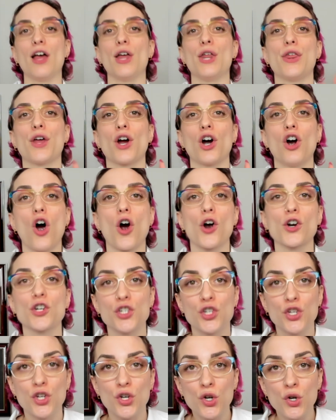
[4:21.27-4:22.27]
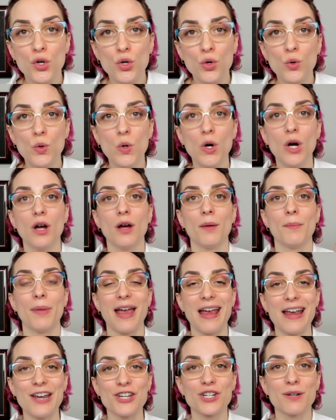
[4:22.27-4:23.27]
There are two
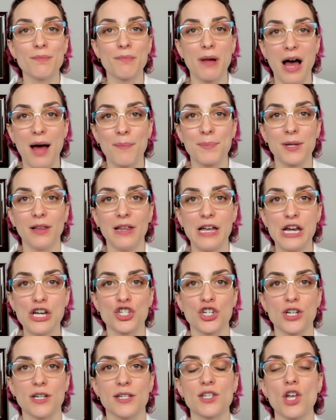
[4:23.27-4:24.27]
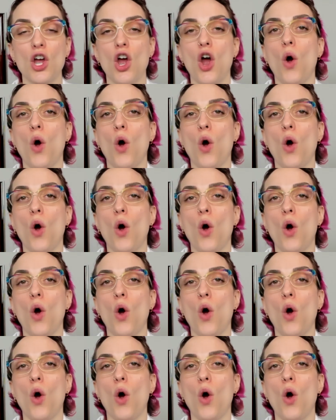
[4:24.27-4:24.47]
patient populations